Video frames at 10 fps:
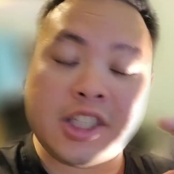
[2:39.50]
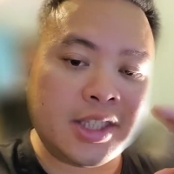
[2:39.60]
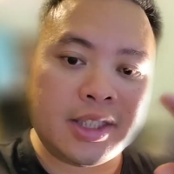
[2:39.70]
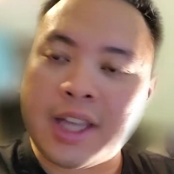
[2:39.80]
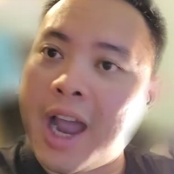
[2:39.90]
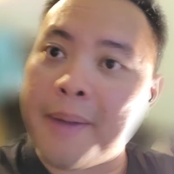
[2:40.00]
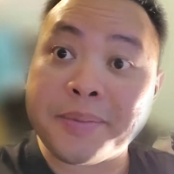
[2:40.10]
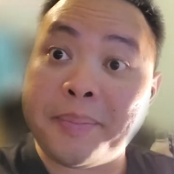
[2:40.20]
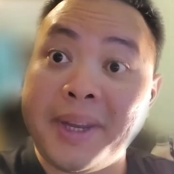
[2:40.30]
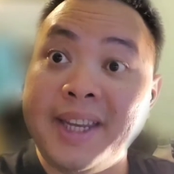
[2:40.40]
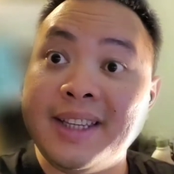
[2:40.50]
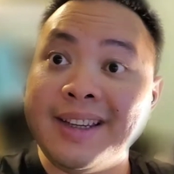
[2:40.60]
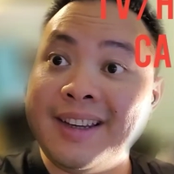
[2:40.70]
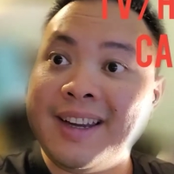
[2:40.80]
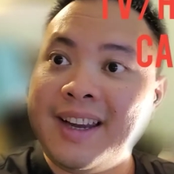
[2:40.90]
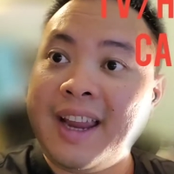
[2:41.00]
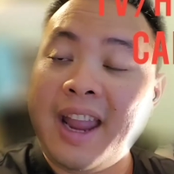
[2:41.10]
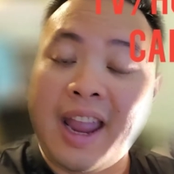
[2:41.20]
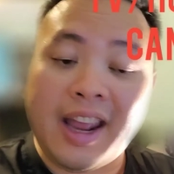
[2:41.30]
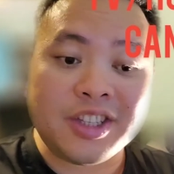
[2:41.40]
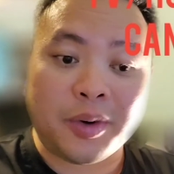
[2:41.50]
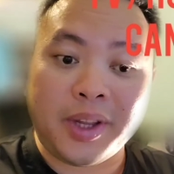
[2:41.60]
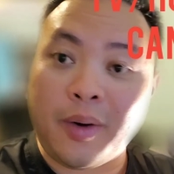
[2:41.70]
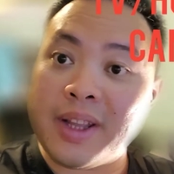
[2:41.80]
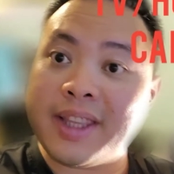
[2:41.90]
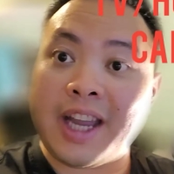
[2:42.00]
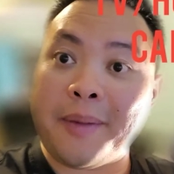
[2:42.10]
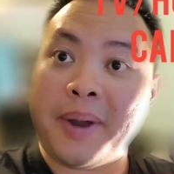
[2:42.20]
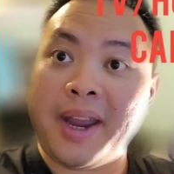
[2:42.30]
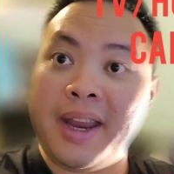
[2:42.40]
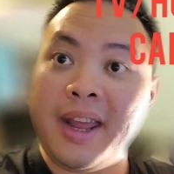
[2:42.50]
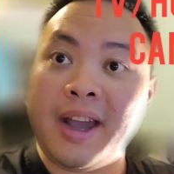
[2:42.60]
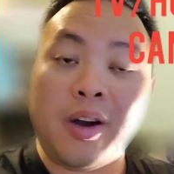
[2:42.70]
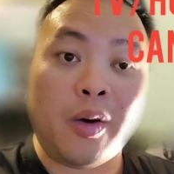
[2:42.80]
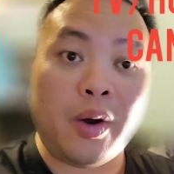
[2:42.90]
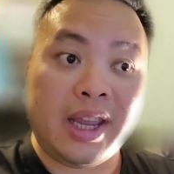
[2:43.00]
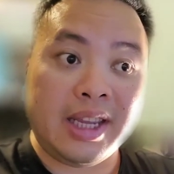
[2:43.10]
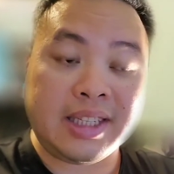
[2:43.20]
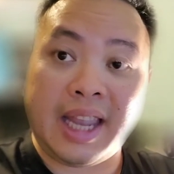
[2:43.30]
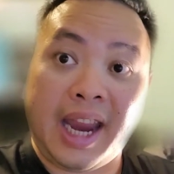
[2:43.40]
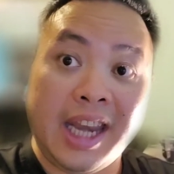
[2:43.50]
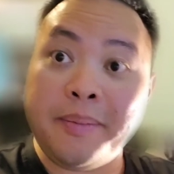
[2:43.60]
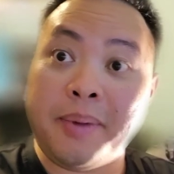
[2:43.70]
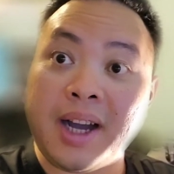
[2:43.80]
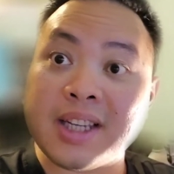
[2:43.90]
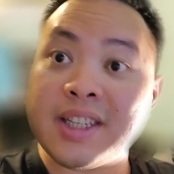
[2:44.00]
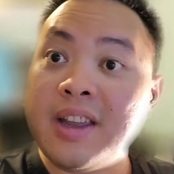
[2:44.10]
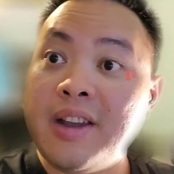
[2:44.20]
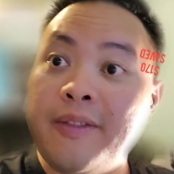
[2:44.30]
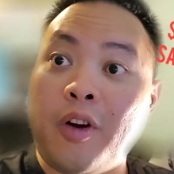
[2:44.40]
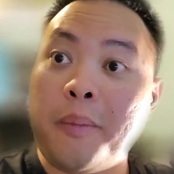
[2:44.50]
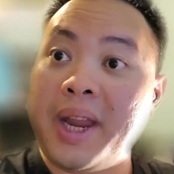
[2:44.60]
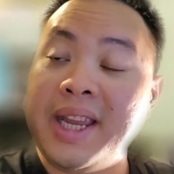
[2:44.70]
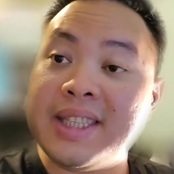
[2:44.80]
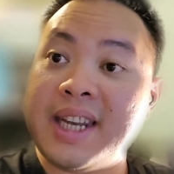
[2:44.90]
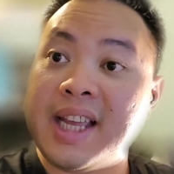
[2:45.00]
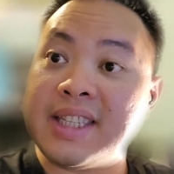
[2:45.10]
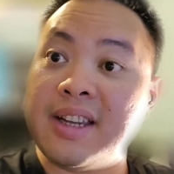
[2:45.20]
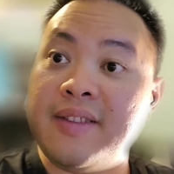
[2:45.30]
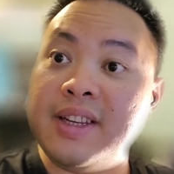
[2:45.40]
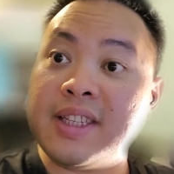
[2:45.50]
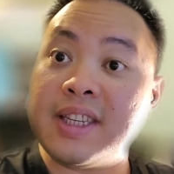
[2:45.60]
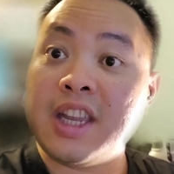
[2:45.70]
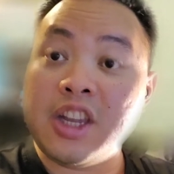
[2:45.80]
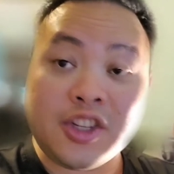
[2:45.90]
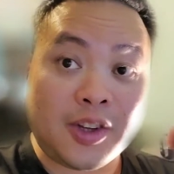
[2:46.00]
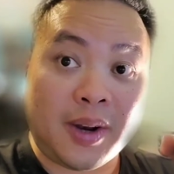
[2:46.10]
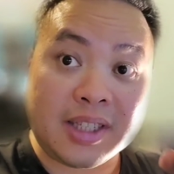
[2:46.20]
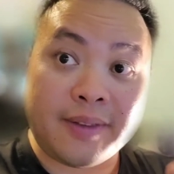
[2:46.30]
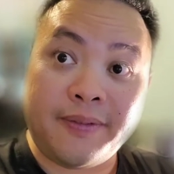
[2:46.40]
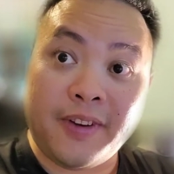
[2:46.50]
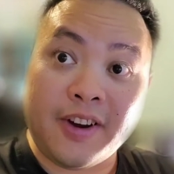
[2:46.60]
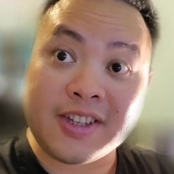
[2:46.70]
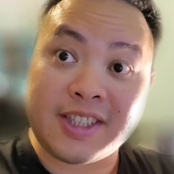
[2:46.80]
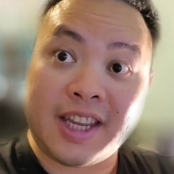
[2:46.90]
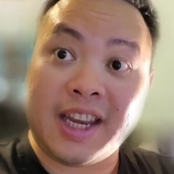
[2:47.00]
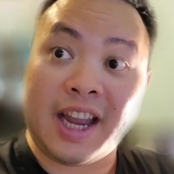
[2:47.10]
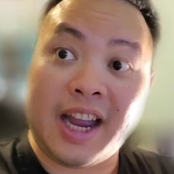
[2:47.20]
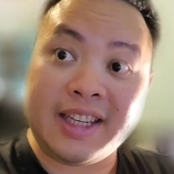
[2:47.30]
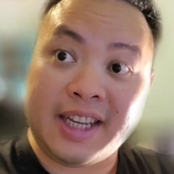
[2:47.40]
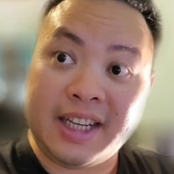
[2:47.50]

top speed. And so the only thing I pay now is $80 for my internet service. So that's the first thing I did.